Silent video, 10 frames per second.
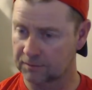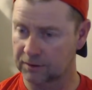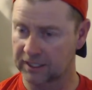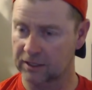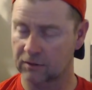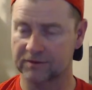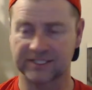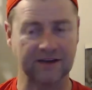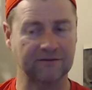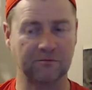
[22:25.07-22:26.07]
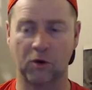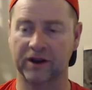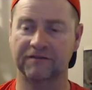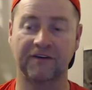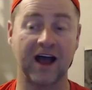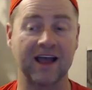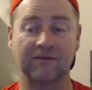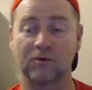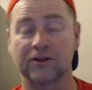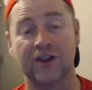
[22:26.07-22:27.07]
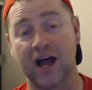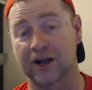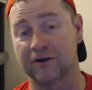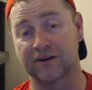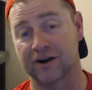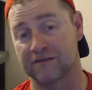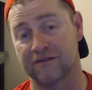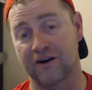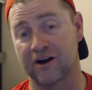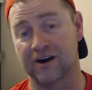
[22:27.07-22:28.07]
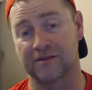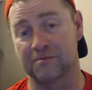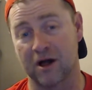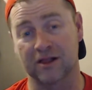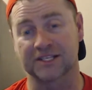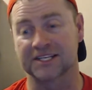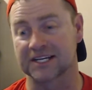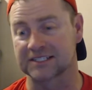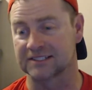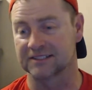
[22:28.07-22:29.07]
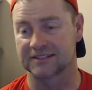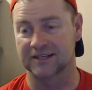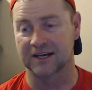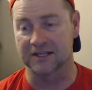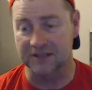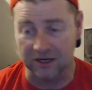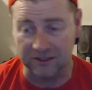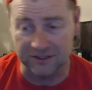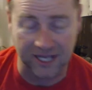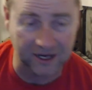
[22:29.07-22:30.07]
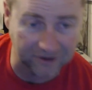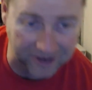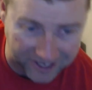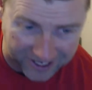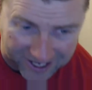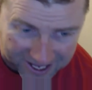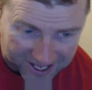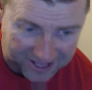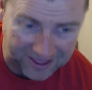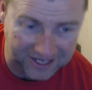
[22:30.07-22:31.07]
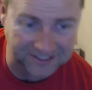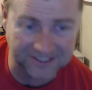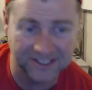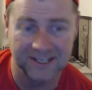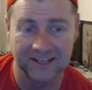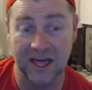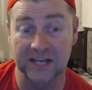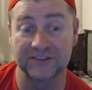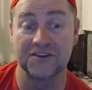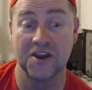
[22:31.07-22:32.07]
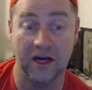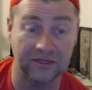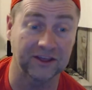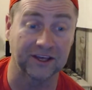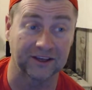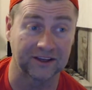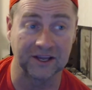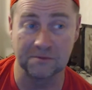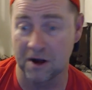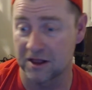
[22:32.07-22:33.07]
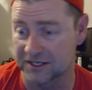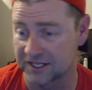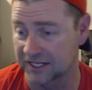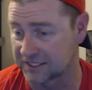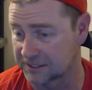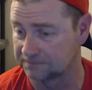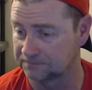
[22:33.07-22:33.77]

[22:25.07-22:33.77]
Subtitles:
Political 7.5 will not go very far in politics, Dr. Zachary. That is nothing in politics.